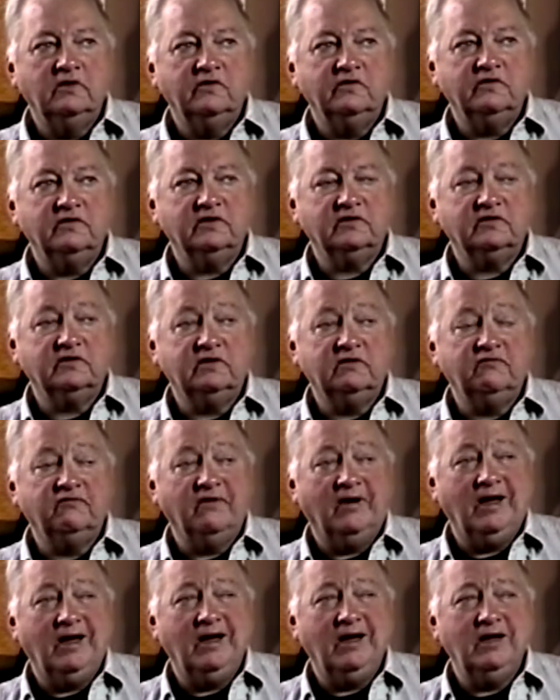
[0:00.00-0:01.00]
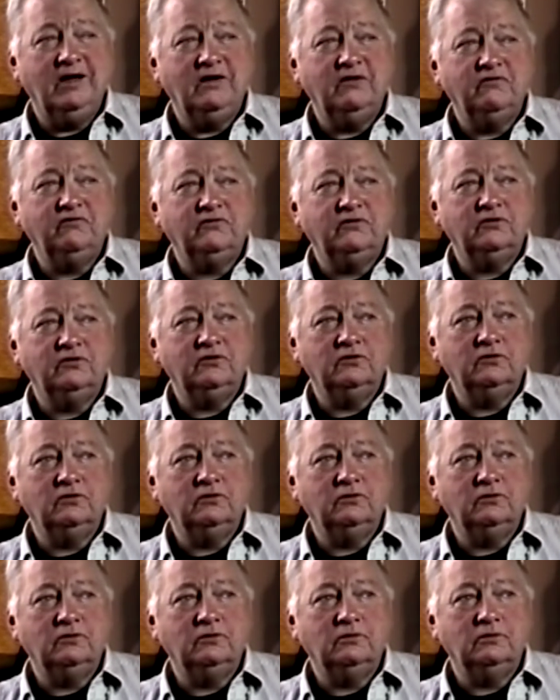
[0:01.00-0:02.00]
65
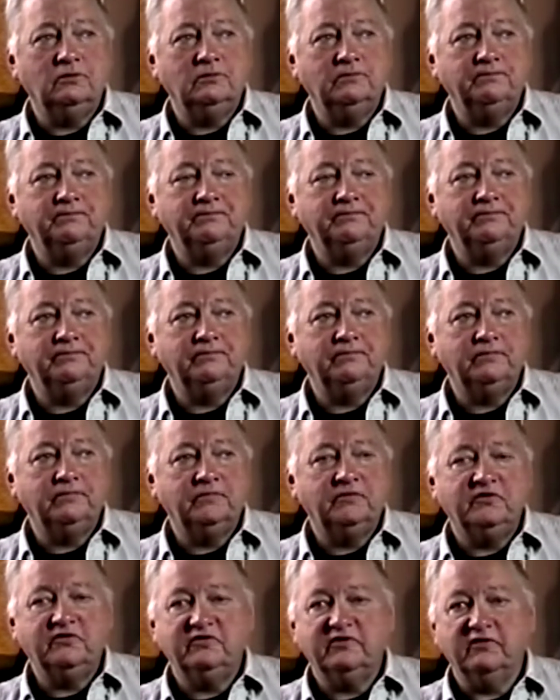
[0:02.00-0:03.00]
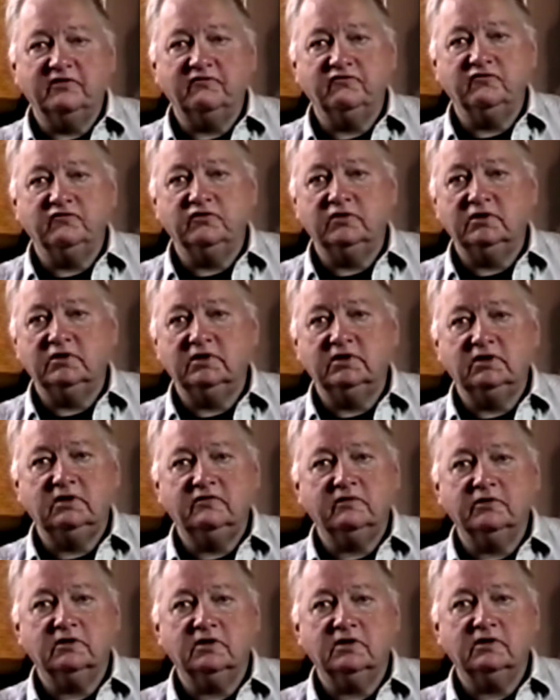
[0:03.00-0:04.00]
to 70,
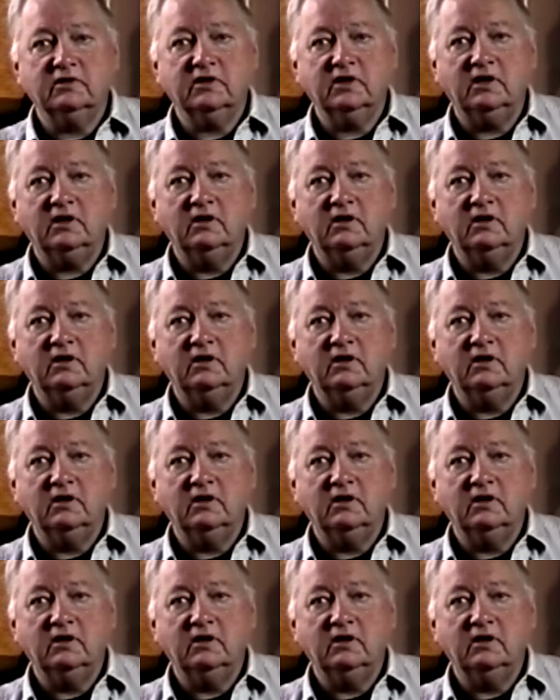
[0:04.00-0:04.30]
something like that.